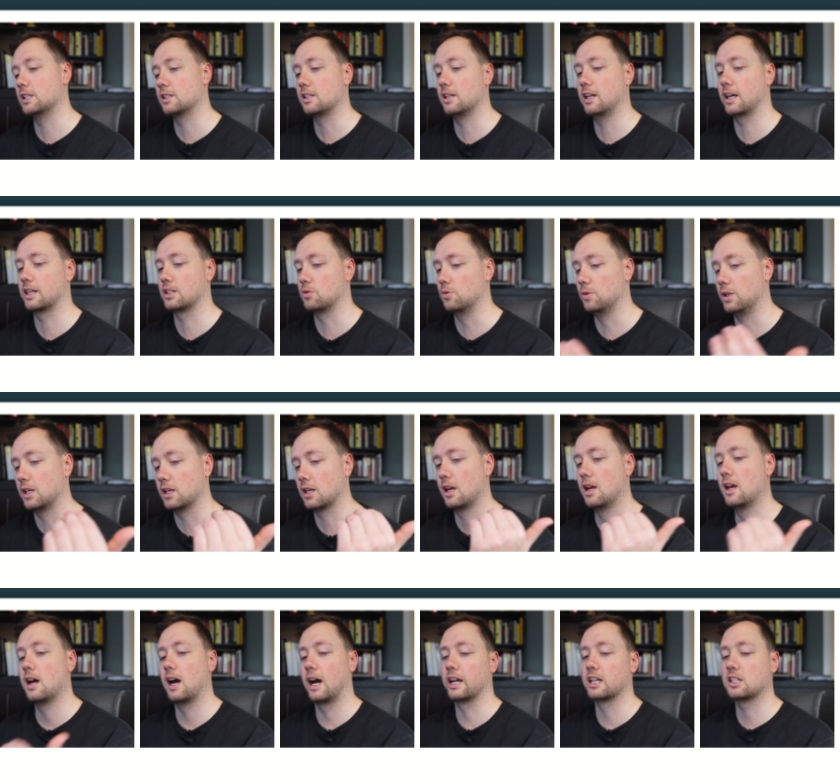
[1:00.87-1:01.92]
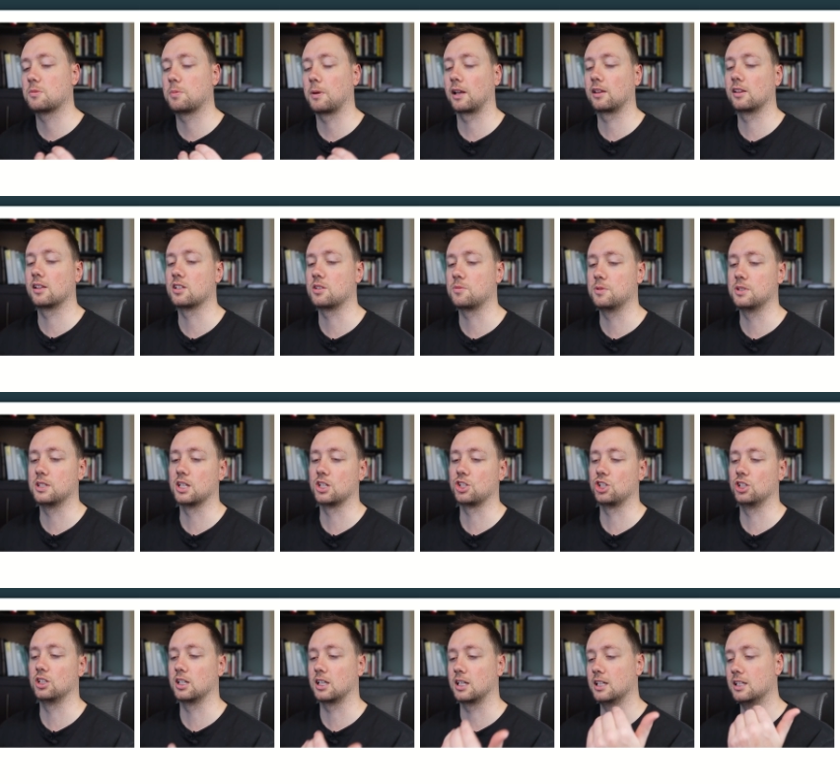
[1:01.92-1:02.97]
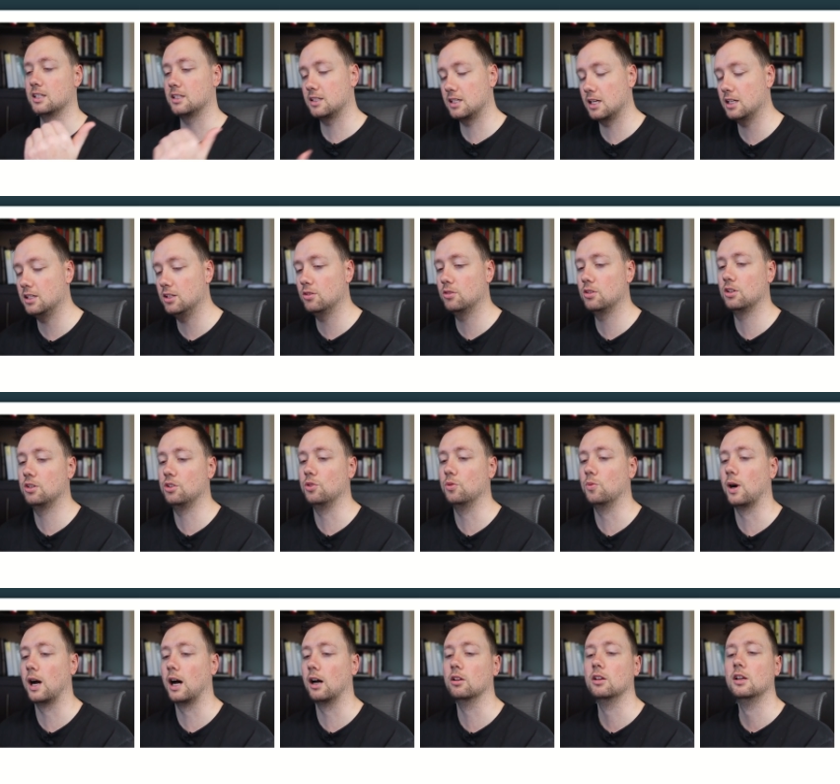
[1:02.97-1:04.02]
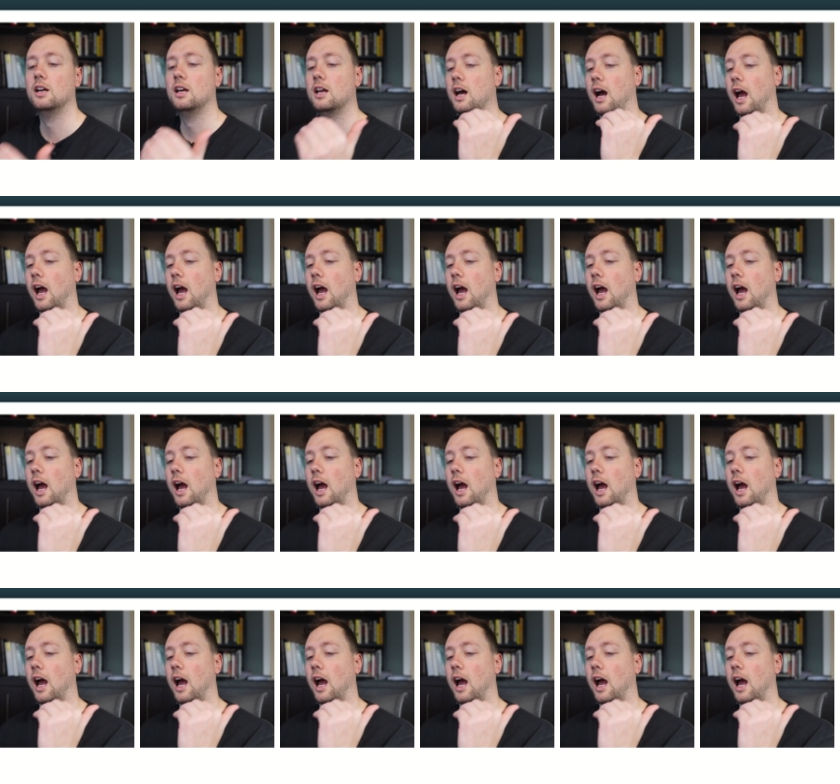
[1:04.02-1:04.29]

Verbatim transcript: into next week, I expect this position to continue to do well.